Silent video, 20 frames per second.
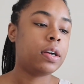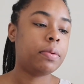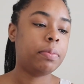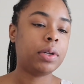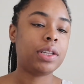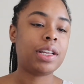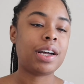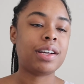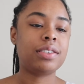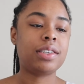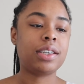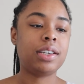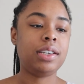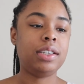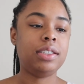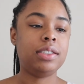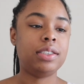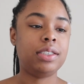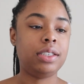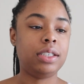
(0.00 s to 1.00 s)
but that's an
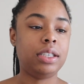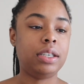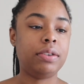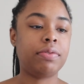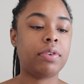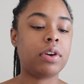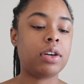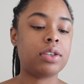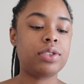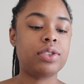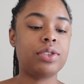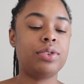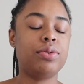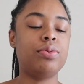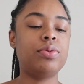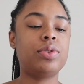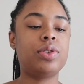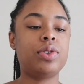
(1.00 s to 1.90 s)
easy defrost too.